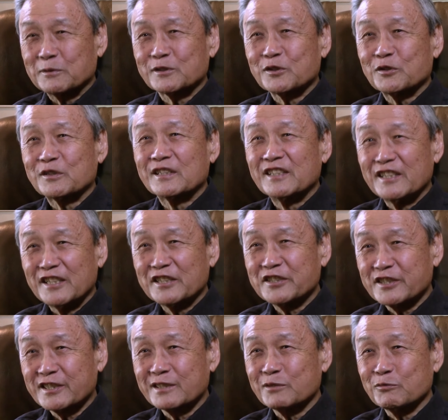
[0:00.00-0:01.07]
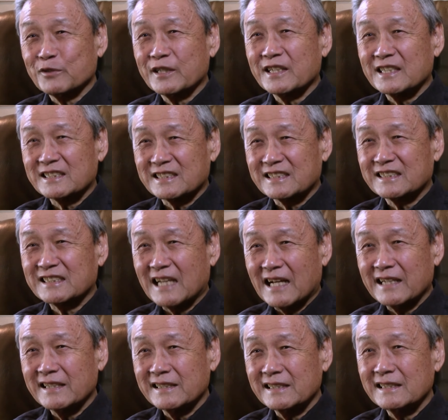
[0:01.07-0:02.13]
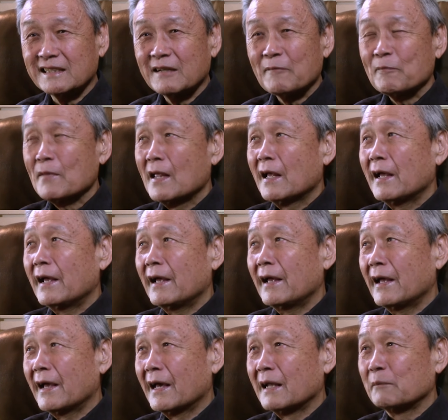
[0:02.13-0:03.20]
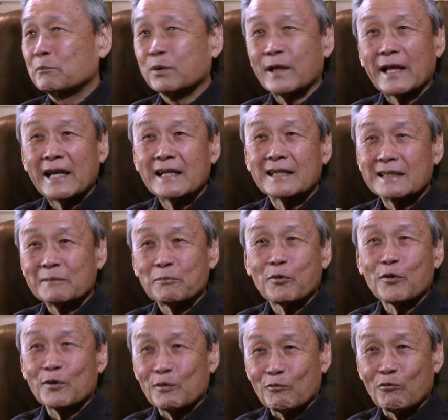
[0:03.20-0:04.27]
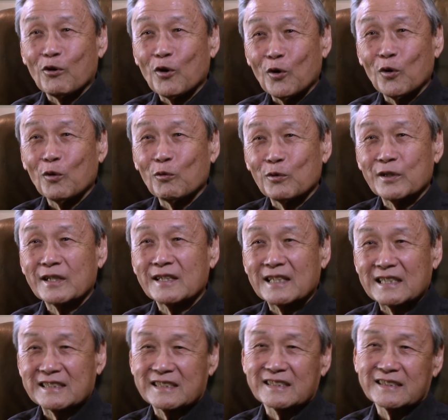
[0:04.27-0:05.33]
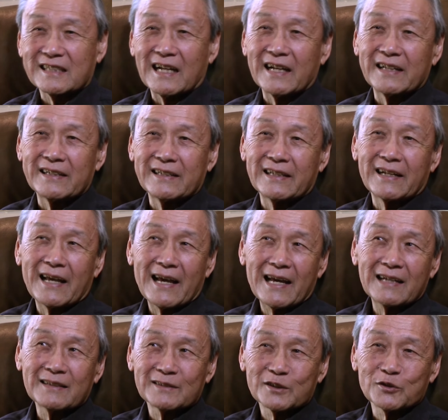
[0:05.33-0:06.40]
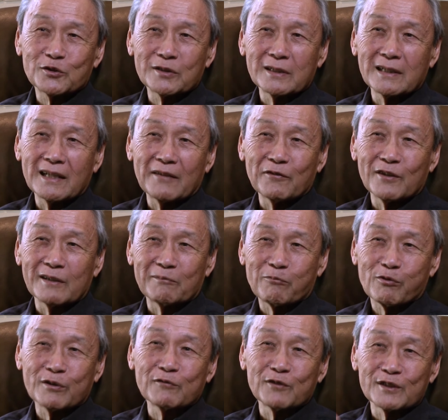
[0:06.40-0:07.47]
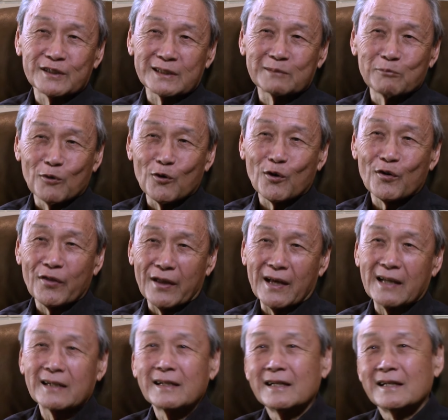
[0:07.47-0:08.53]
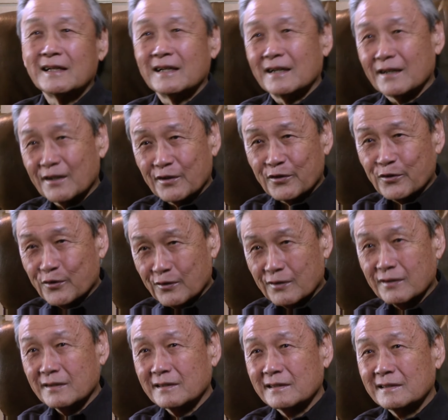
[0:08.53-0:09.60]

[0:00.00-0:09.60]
a certain niche within a society and played an important role within that society and had a certain level of privileges more than other